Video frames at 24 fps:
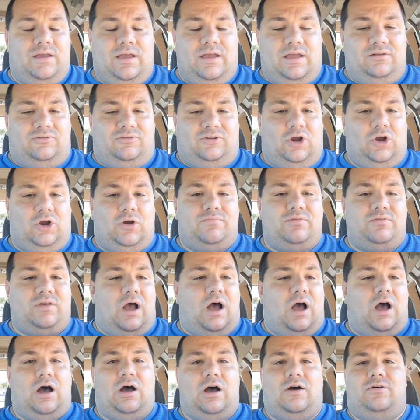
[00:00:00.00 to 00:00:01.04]
in terms
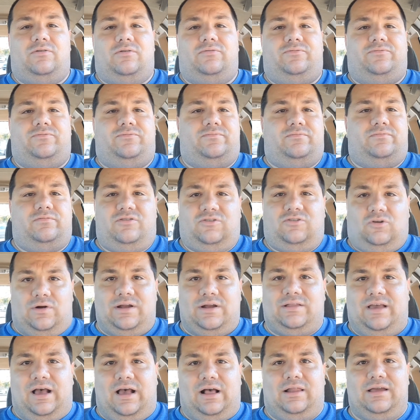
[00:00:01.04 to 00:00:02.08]
of
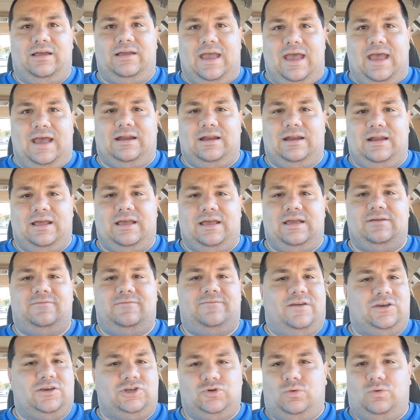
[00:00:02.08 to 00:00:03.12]
storytelling, editing,
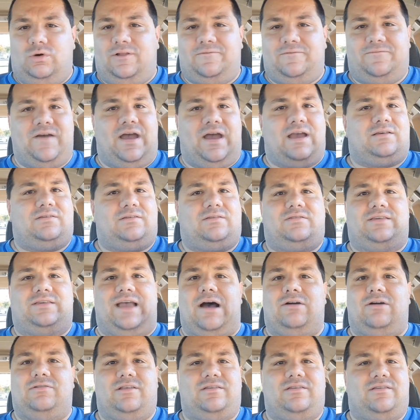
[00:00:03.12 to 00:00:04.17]
visual effects,
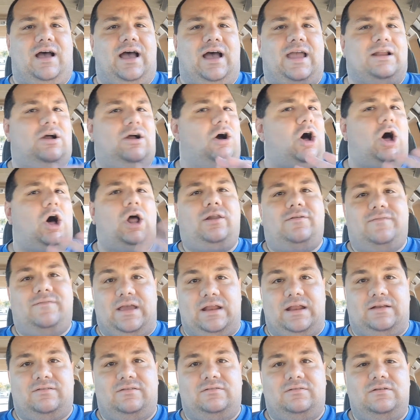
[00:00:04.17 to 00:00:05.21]
sound design, all of
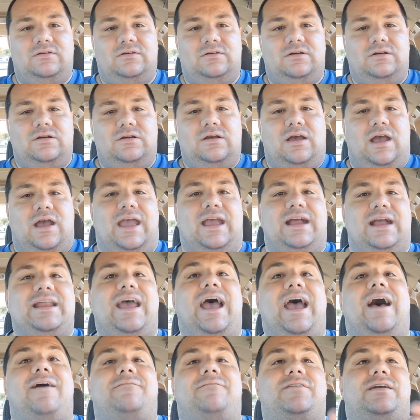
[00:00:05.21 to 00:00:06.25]
it, and
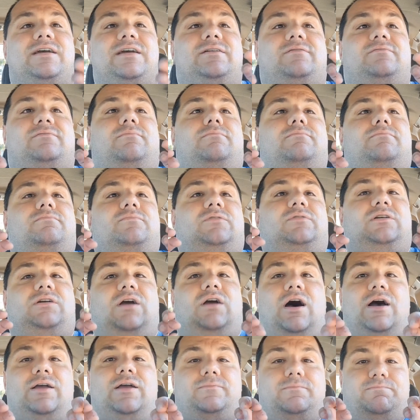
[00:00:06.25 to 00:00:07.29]
have it
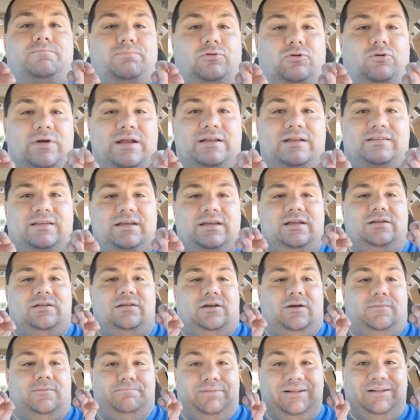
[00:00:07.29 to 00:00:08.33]
cut,
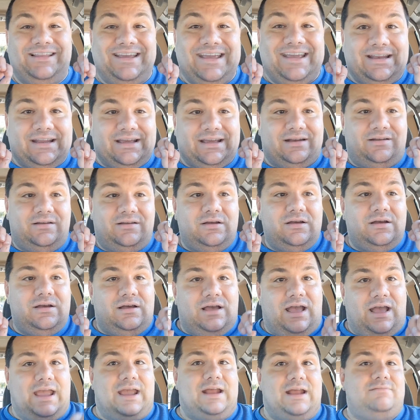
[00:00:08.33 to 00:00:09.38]
printed, completed,
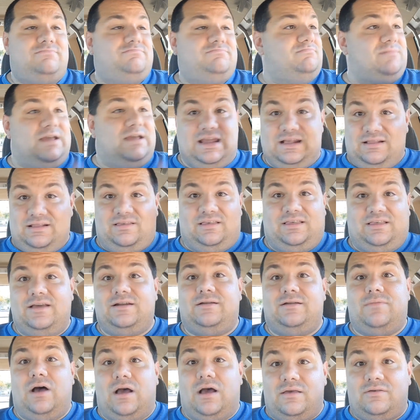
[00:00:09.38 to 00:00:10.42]
and in
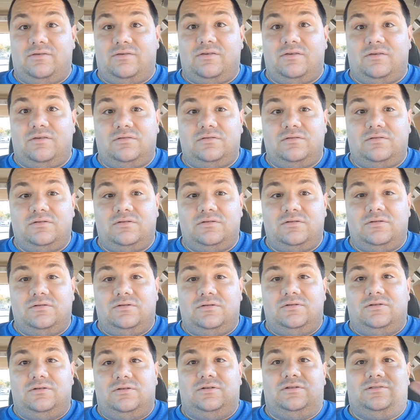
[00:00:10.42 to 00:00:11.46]
cinemas
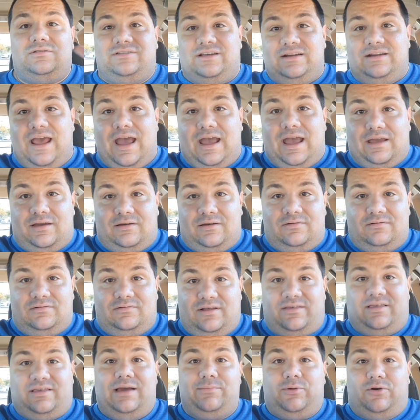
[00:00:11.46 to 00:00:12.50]
today,
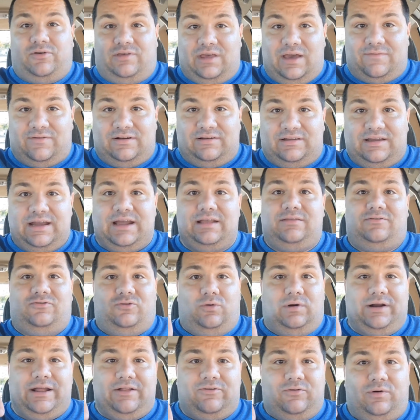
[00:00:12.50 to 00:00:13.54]
December 17th,
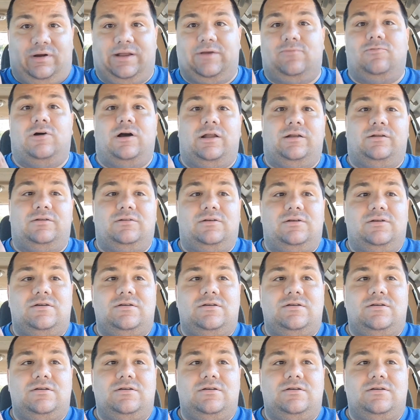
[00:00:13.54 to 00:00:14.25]
2021.